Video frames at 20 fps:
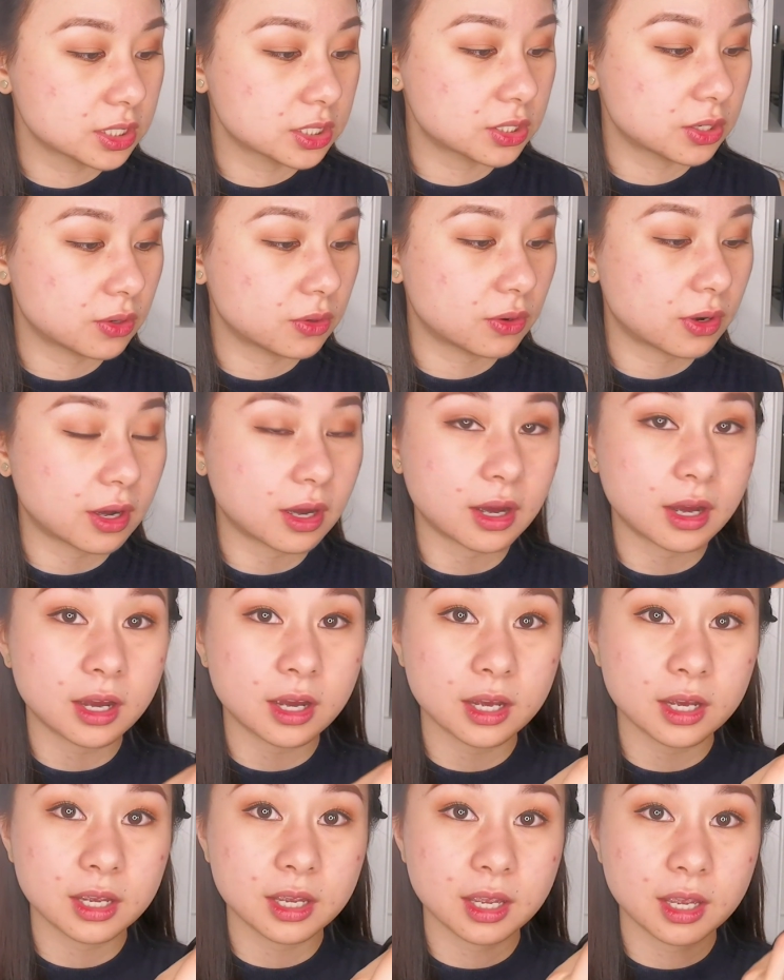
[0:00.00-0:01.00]
So
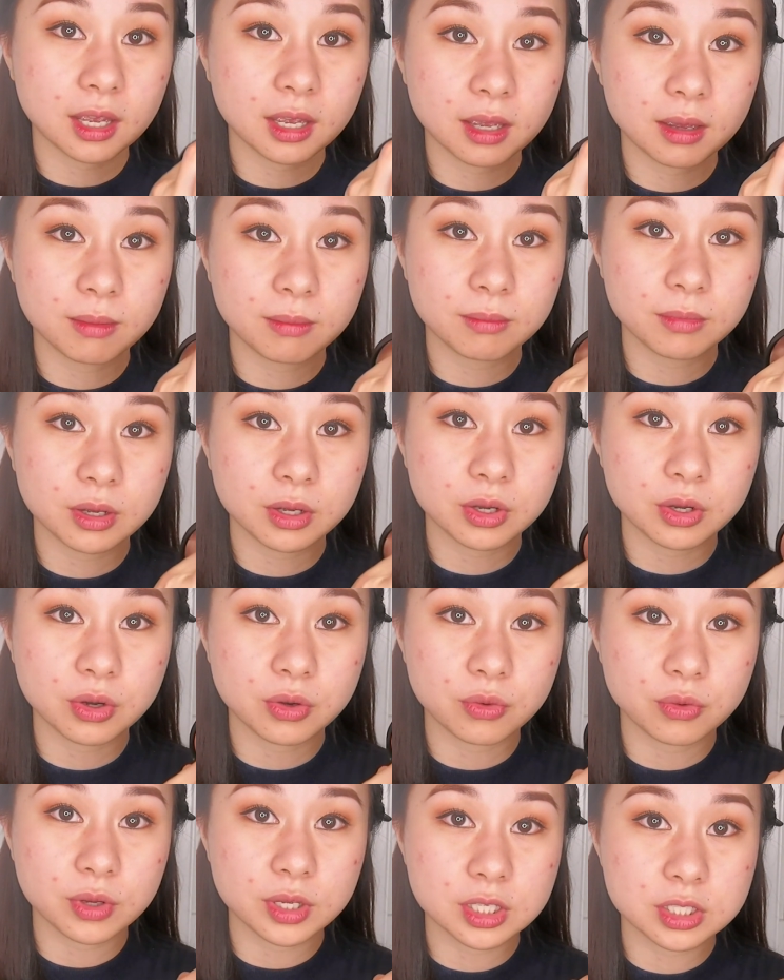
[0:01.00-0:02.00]
I am
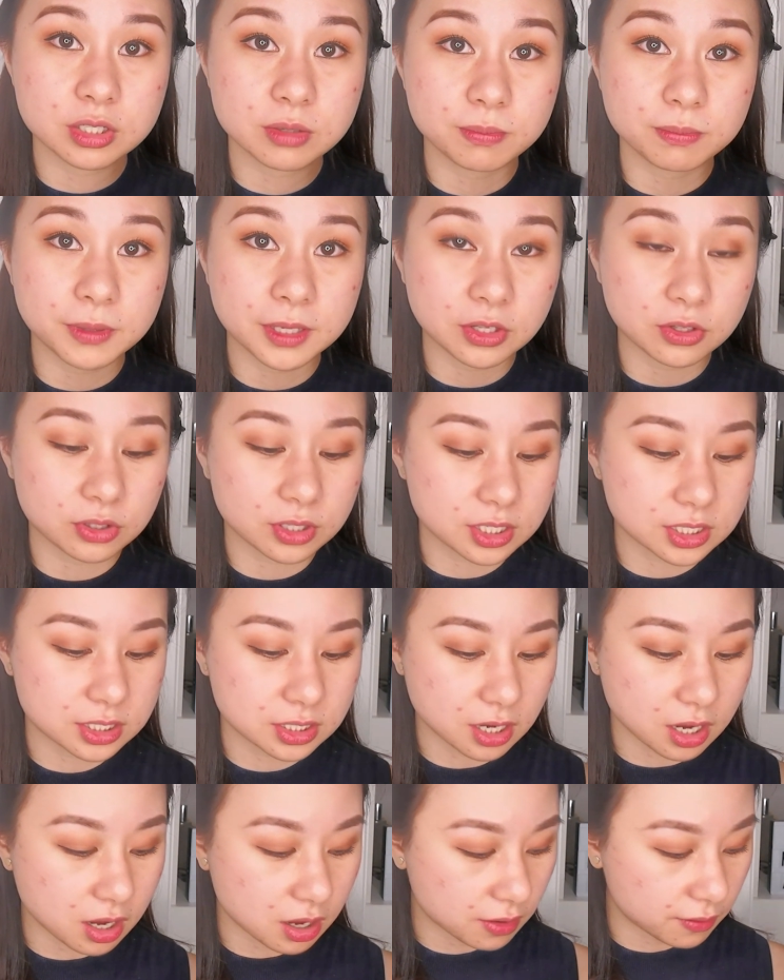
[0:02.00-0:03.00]
going to peel
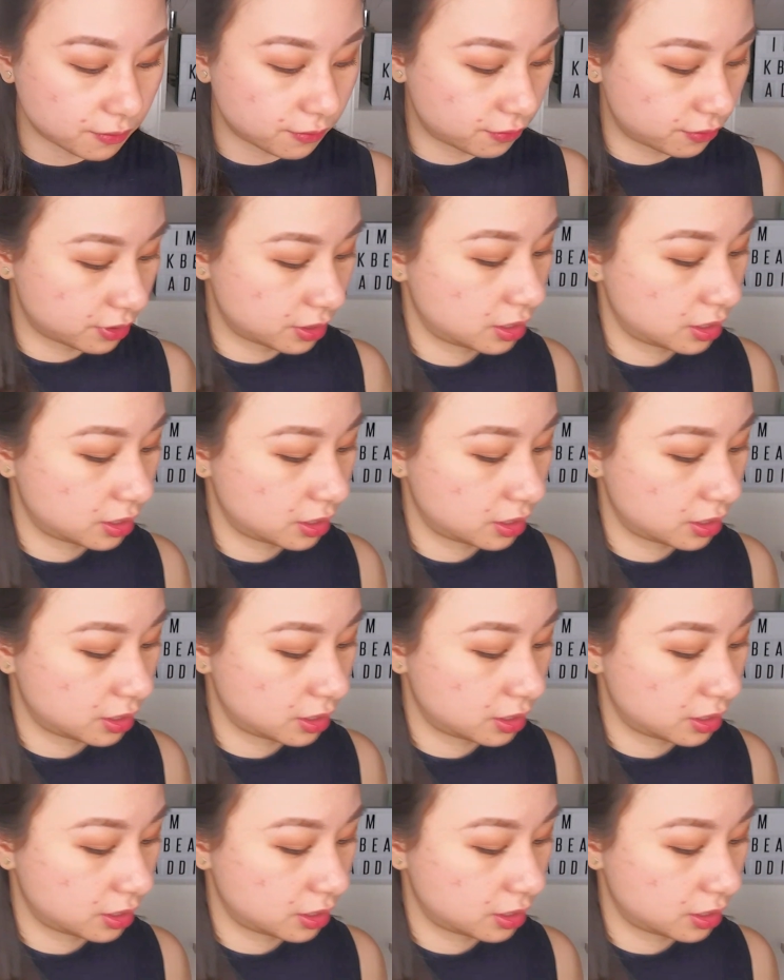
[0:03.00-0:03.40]
this off